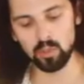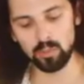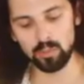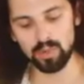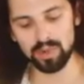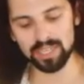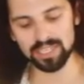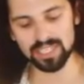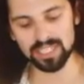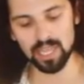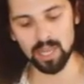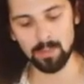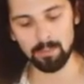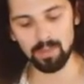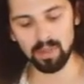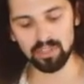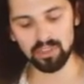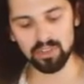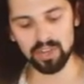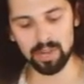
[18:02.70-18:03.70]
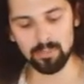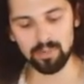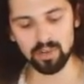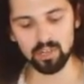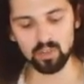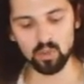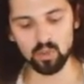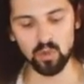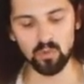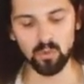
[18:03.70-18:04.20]
press button number
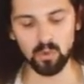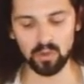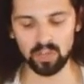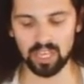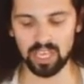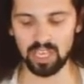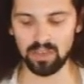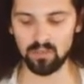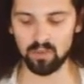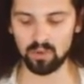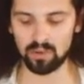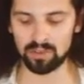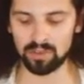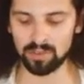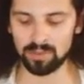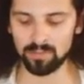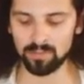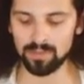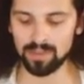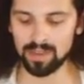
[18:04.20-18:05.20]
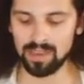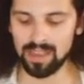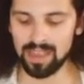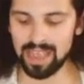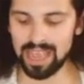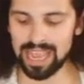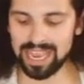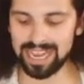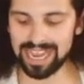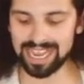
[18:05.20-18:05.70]
2 for keyboard.
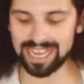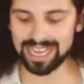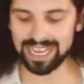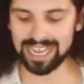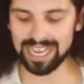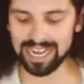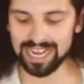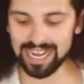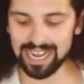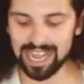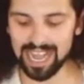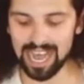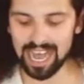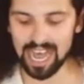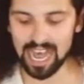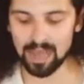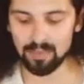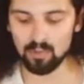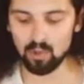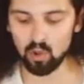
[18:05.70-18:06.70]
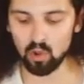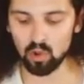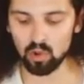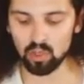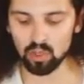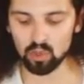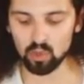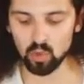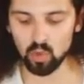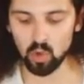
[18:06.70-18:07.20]
And again, I'm
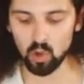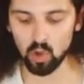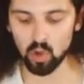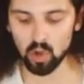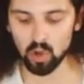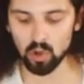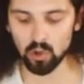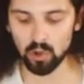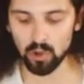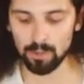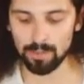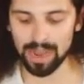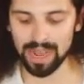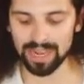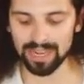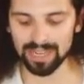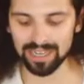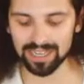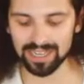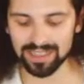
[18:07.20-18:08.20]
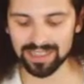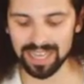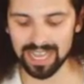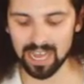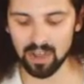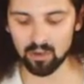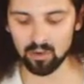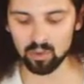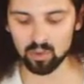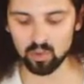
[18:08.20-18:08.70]
going to go chromatically
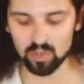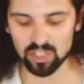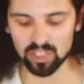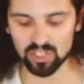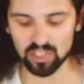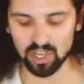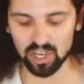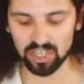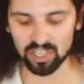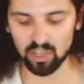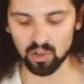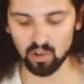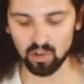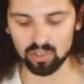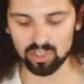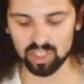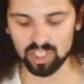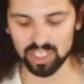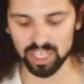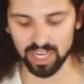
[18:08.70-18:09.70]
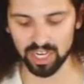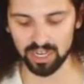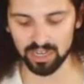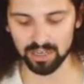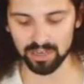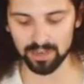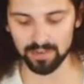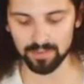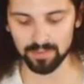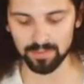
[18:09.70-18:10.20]
down to start on G.
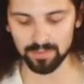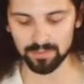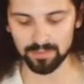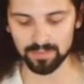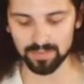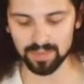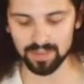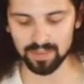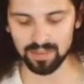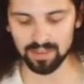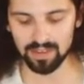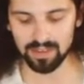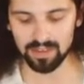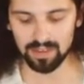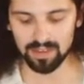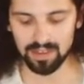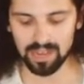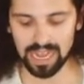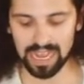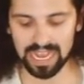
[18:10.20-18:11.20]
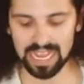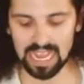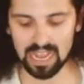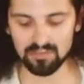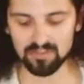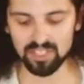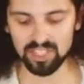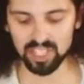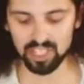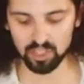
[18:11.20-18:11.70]
I
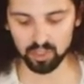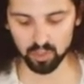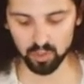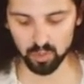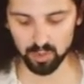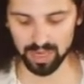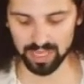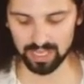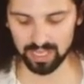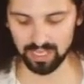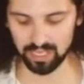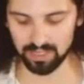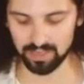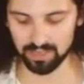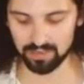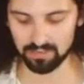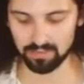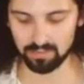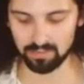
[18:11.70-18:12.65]
have G2 right here.